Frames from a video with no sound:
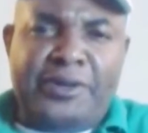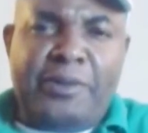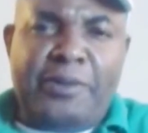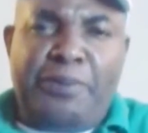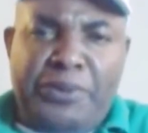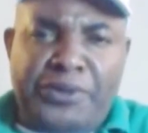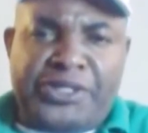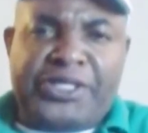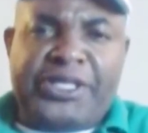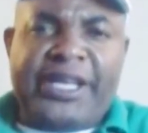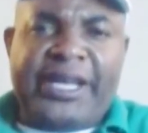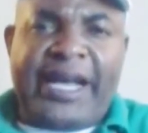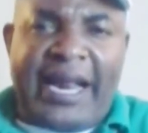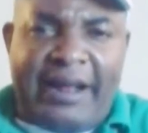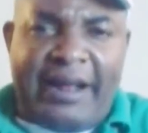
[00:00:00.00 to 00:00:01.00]
to push
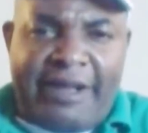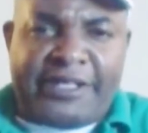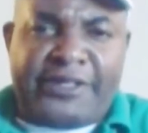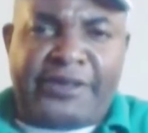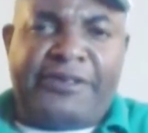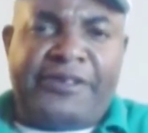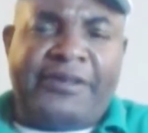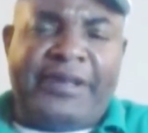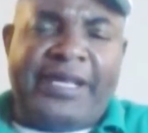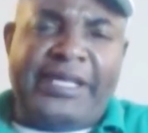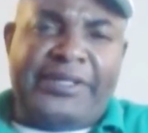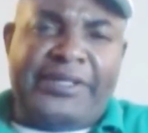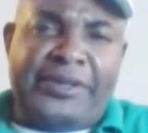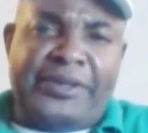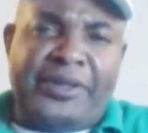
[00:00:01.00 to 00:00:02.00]
the caravans of
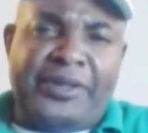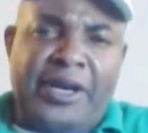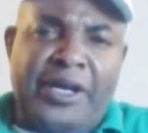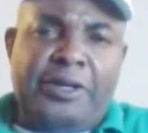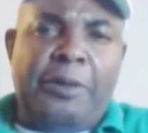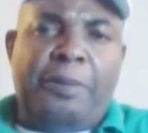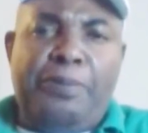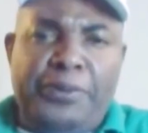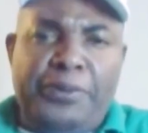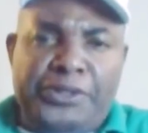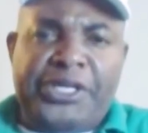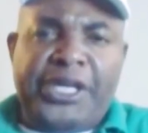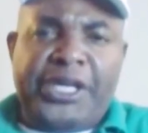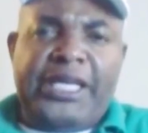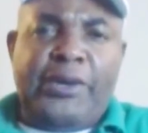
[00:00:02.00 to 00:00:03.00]
civilization, to
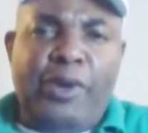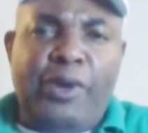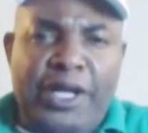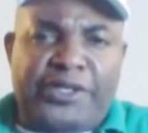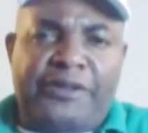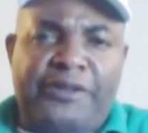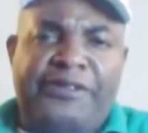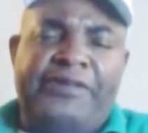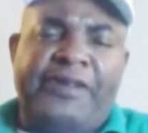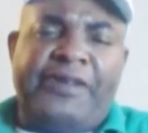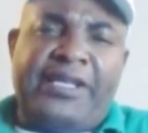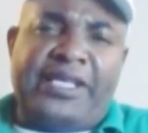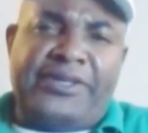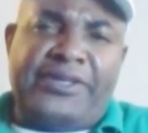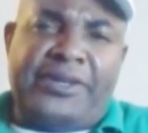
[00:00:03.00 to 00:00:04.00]
push the wheels of
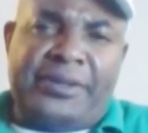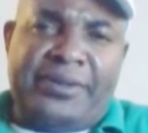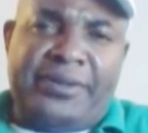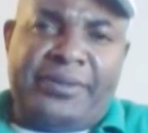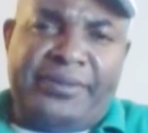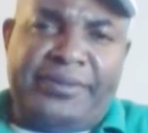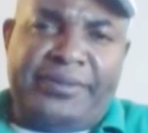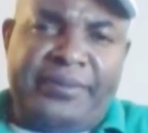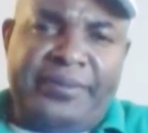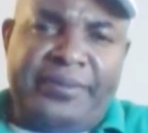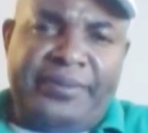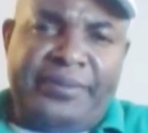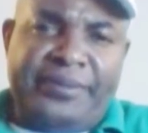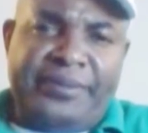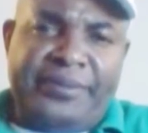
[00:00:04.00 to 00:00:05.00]
civilization,
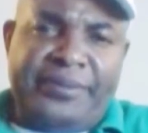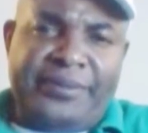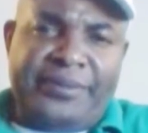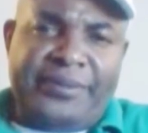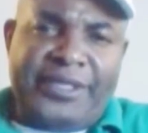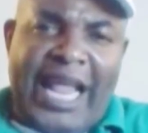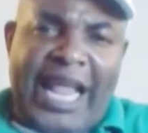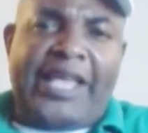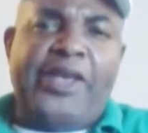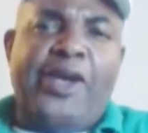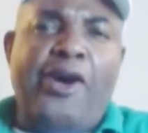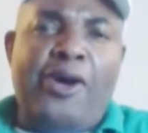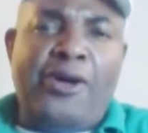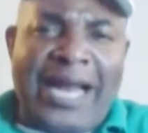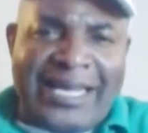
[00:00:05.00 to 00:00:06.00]
like
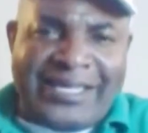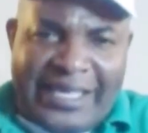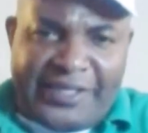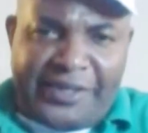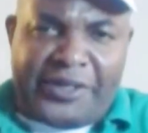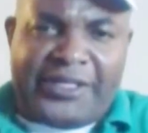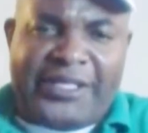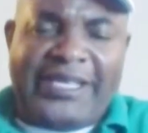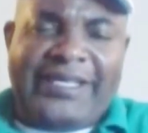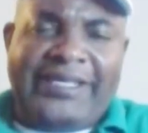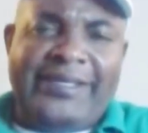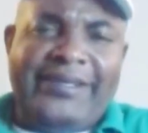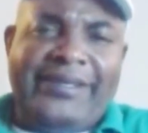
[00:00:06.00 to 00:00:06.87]
your own ancestors did,